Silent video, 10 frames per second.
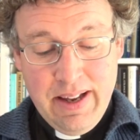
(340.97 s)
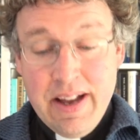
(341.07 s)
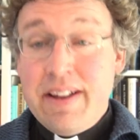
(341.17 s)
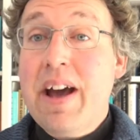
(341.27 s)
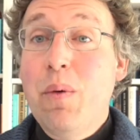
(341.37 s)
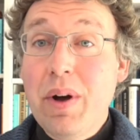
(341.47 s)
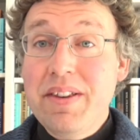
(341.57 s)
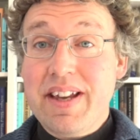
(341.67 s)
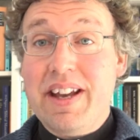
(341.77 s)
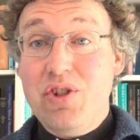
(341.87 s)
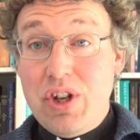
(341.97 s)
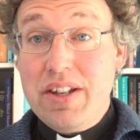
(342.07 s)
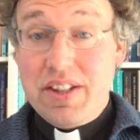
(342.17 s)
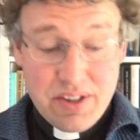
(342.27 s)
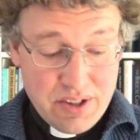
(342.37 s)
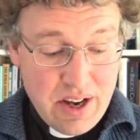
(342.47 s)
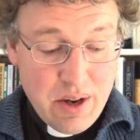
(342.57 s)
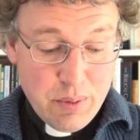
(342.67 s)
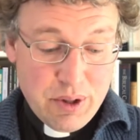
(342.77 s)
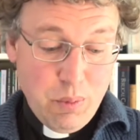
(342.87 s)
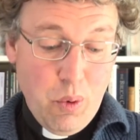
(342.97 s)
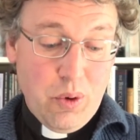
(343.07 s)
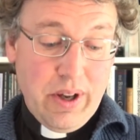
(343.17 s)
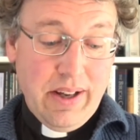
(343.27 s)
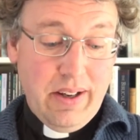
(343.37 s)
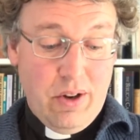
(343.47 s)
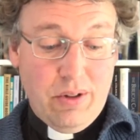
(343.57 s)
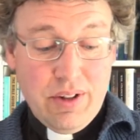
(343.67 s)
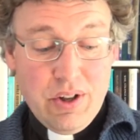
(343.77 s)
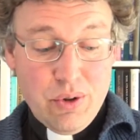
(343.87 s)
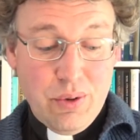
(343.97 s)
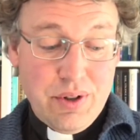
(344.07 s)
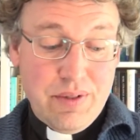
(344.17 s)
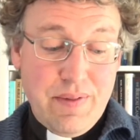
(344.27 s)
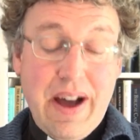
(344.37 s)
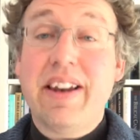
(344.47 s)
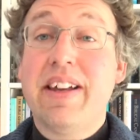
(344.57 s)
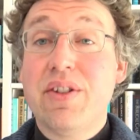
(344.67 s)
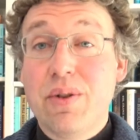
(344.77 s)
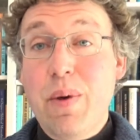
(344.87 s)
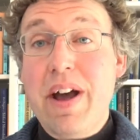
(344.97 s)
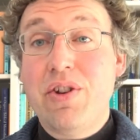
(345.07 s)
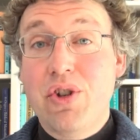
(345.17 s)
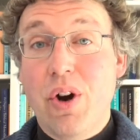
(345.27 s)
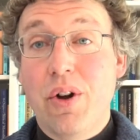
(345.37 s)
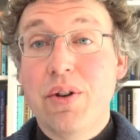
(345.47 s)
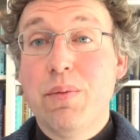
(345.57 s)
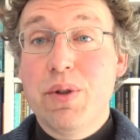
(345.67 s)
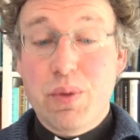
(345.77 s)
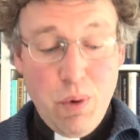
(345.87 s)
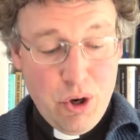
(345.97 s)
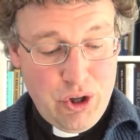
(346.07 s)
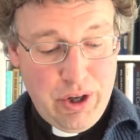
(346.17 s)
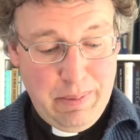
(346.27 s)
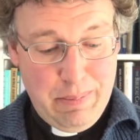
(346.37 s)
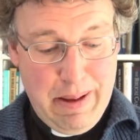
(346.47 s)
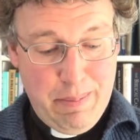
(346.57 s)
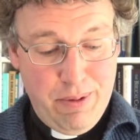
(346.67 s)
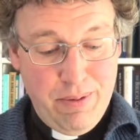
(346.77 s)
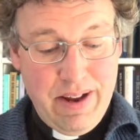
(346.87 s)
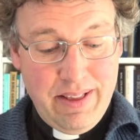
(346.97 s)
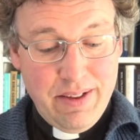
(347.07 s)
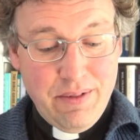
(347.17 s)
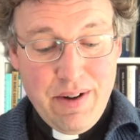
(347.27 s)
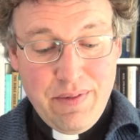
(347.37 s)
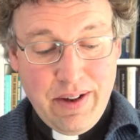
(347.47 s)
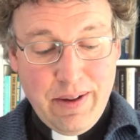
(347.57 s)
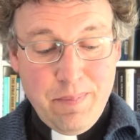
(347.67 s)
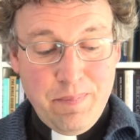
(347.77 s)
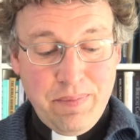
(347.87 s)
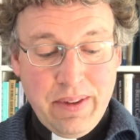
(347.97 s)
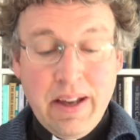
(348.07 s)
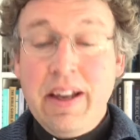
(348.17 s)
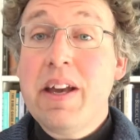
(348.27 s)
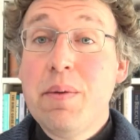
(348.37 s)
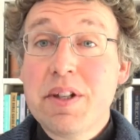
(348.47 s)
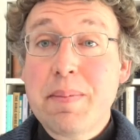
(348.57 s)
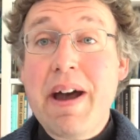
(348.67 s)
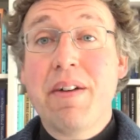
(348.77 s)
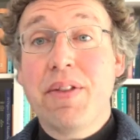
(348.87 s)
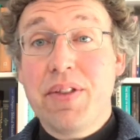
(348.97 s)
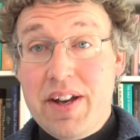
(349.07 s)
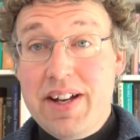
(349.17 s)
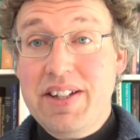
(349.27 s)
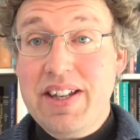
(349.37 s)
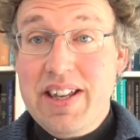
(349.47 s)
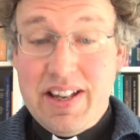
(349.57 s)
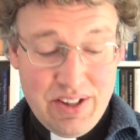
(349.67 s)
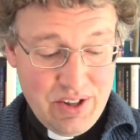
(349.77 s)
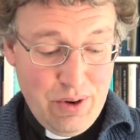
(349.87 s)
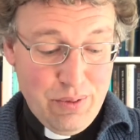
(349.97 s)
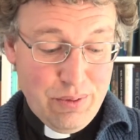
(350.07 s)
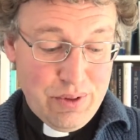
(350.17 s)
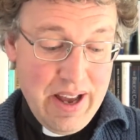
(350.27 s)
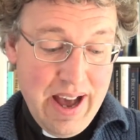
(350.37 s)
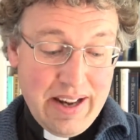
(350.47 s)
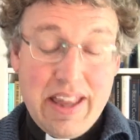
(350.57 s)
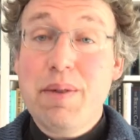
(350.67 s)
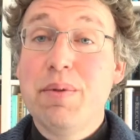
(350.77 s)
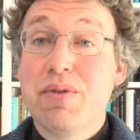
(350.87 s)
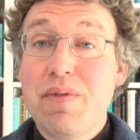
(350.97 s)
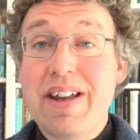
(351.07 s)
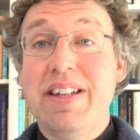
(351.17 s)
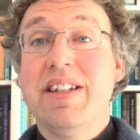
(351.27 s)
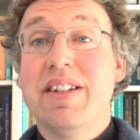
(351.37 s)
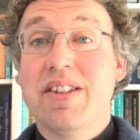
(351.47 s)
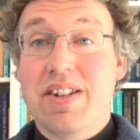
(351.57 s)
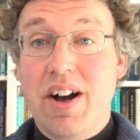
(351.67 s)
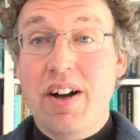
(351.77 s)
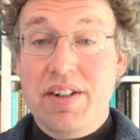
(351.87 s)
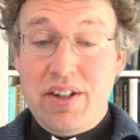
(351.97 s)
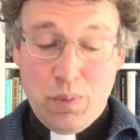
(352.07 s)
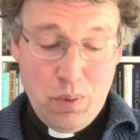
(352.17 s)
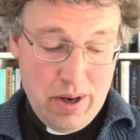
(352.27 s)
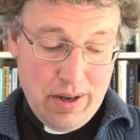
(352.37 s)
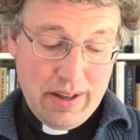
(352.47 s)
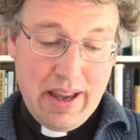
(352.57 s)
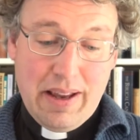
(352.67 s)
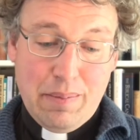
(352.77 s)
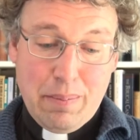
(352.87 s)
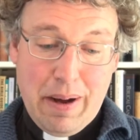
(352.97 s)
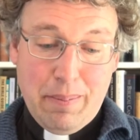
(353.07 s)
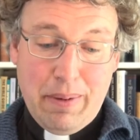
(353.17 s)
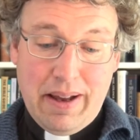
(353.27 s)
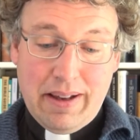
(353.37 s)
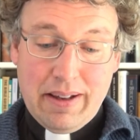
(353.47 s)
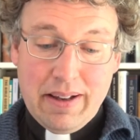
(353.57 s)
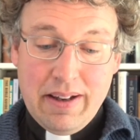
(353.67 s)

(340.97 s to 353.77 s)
Now one day Jesus was walking along the Jordan Valley to where John was washing people in the river. He was about 30 years old and he was ready to start his work in public.